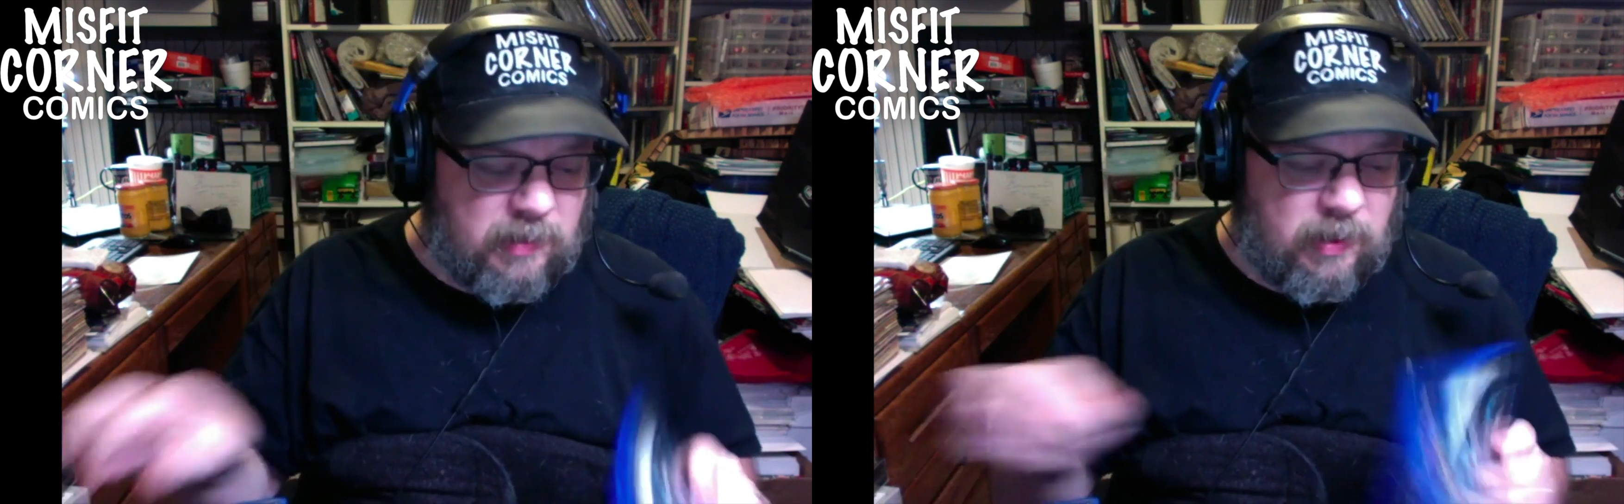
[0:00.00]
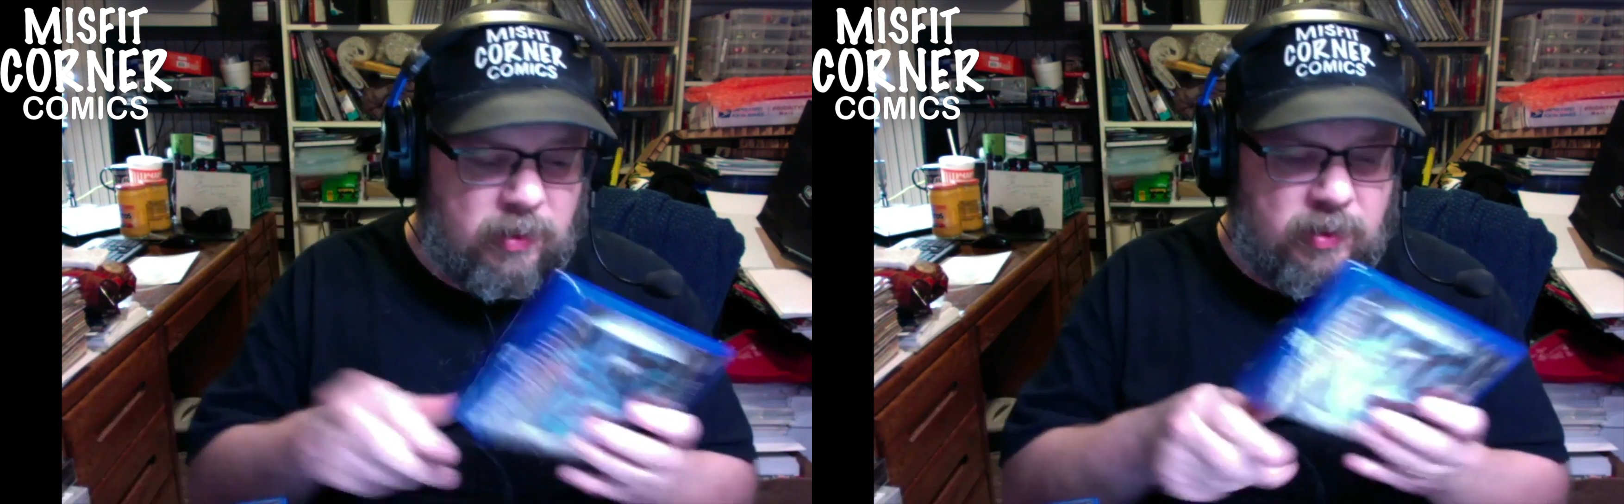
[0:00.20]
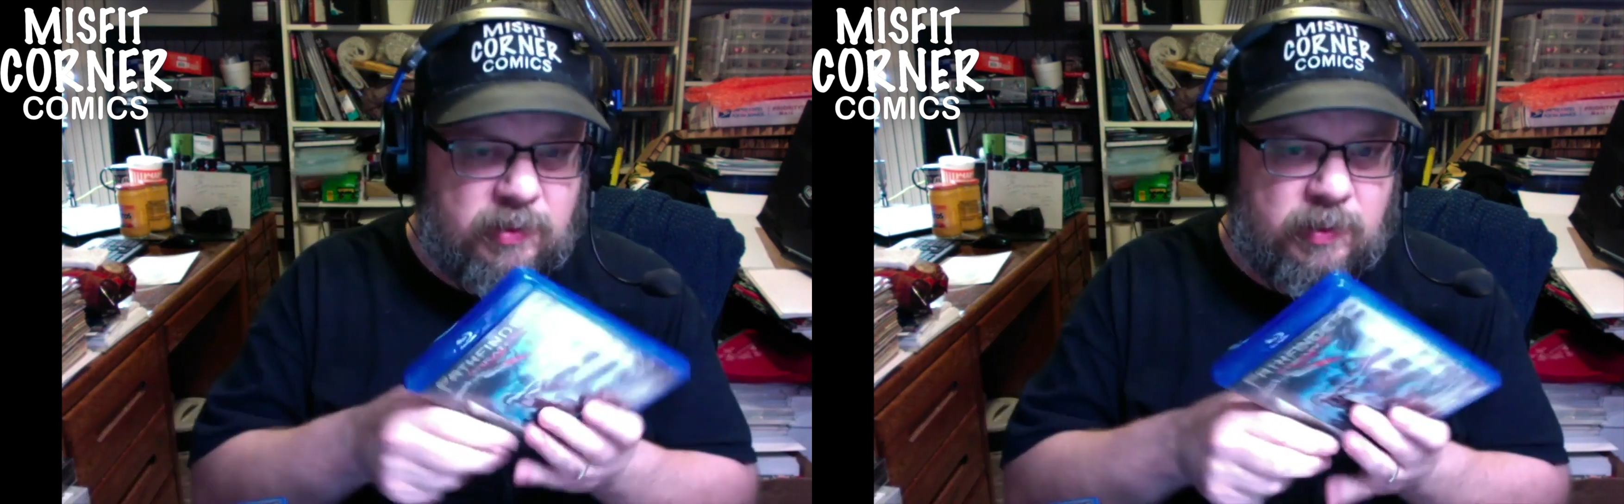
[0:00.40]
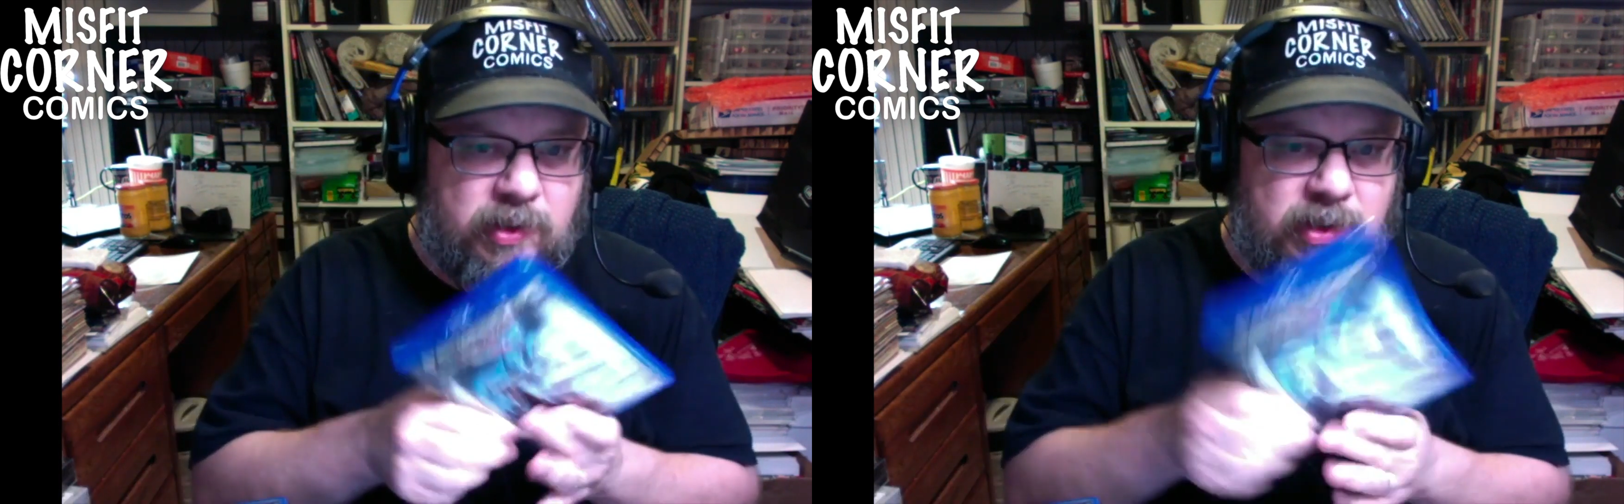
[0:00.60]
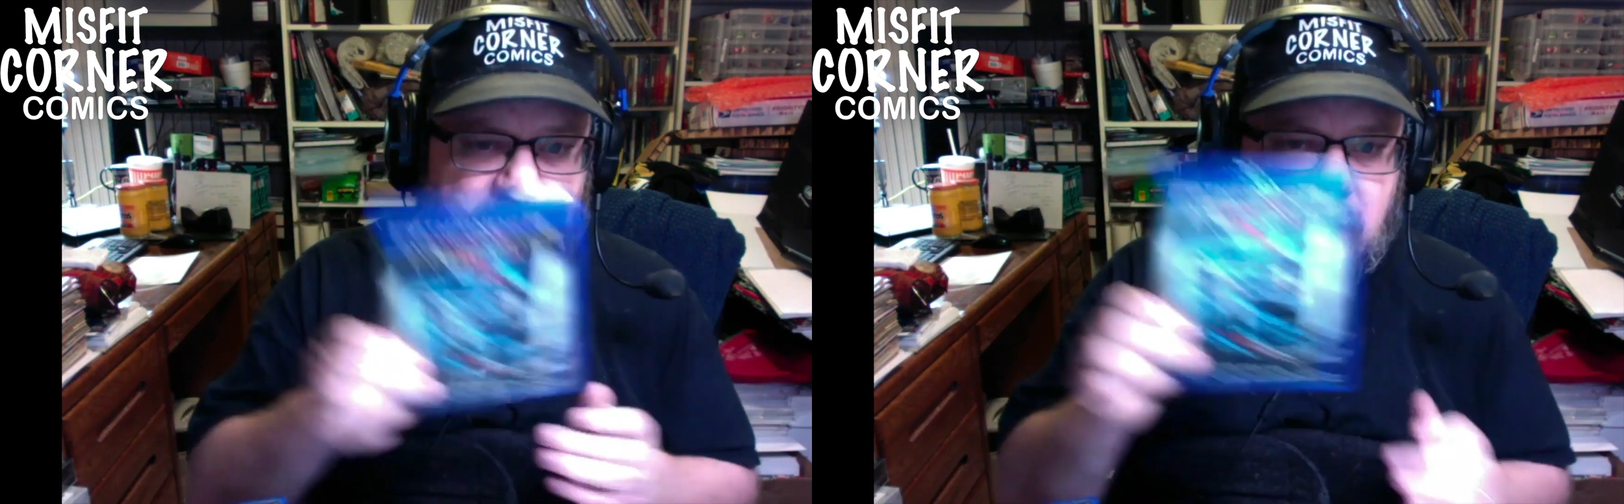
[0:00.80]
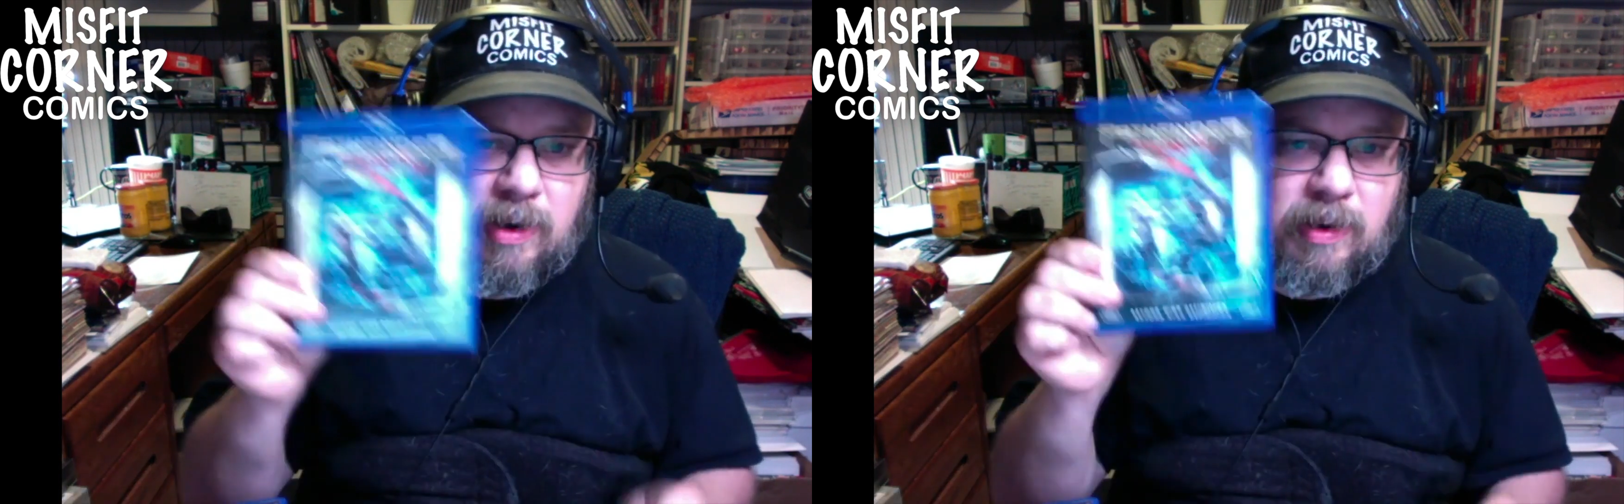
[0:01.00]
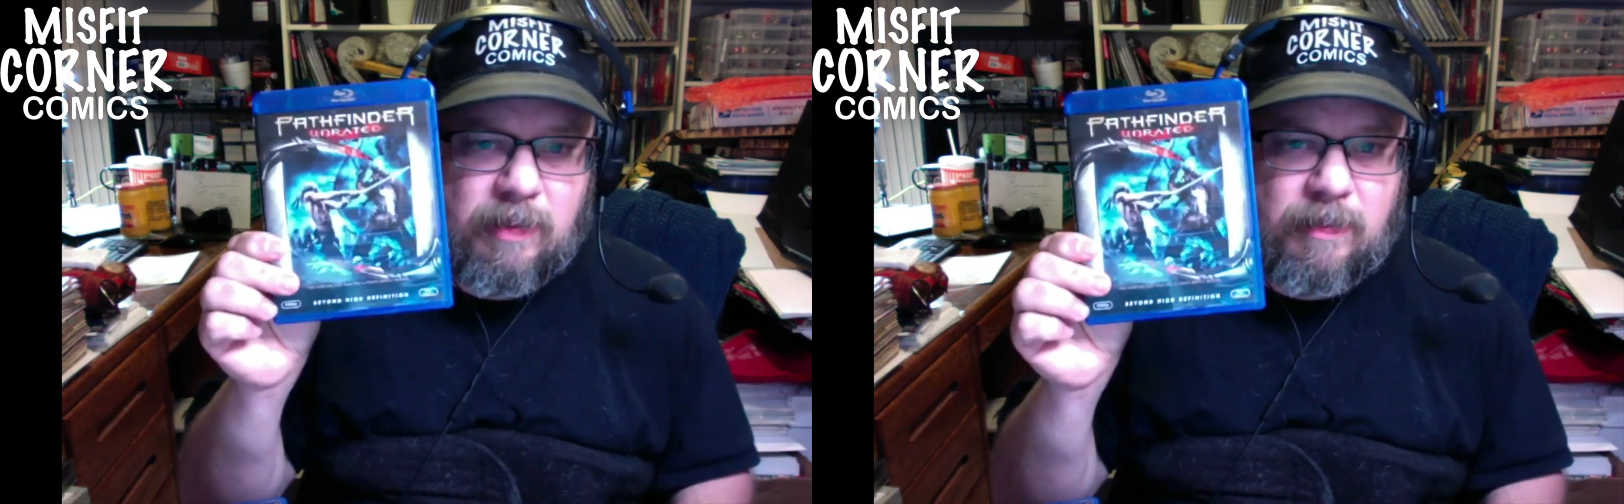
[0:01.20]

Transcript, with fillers: Arnold Schwarzenegger,